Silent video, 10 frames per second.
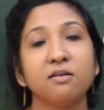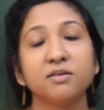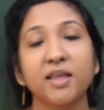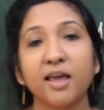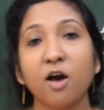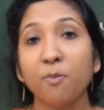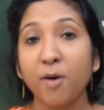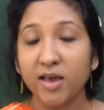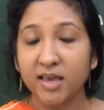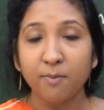they are
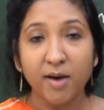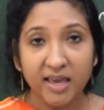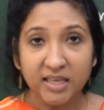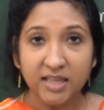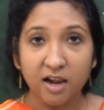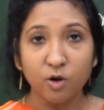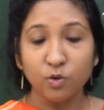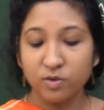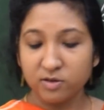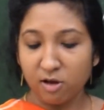obeying the
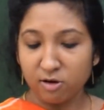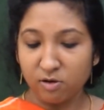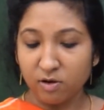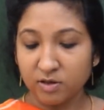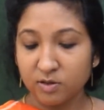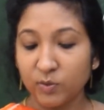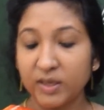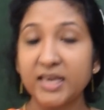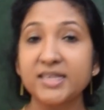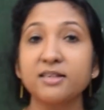laws or not. So
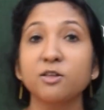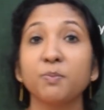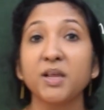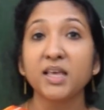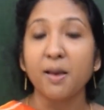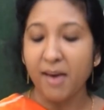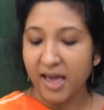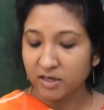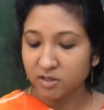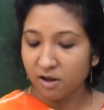he is the supreme
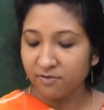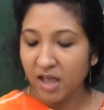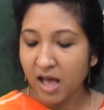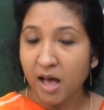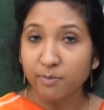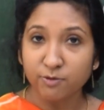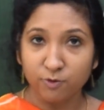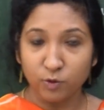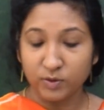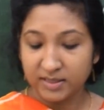commander of the armed
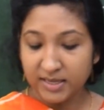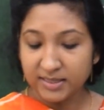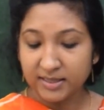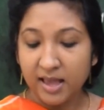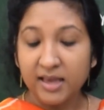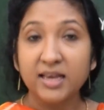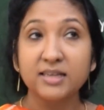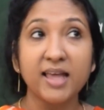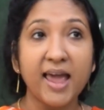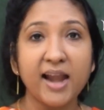forces. He
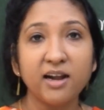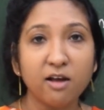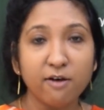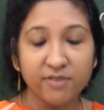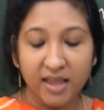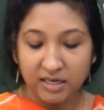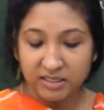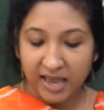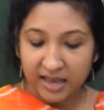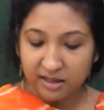is the head of the
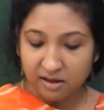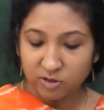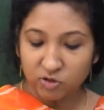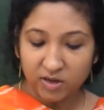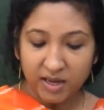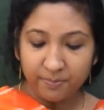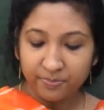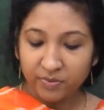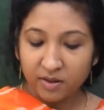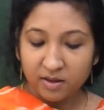entire country.
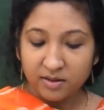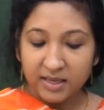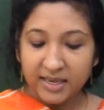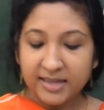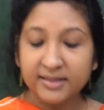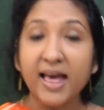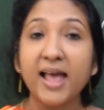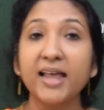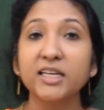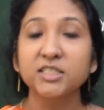He is
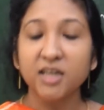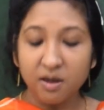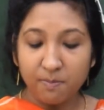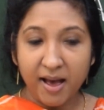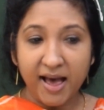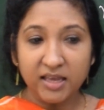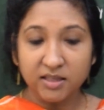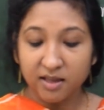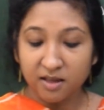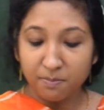elected by
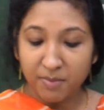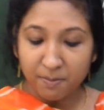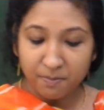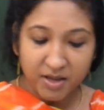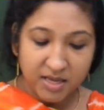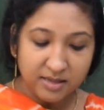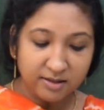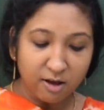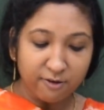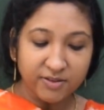the
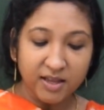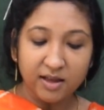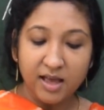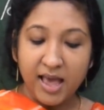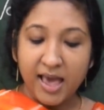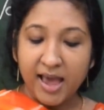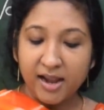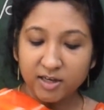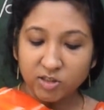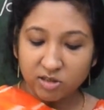members of the
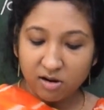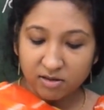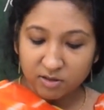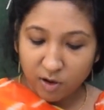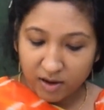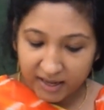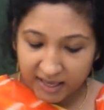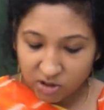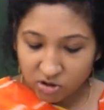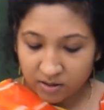electoral
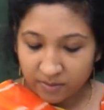college,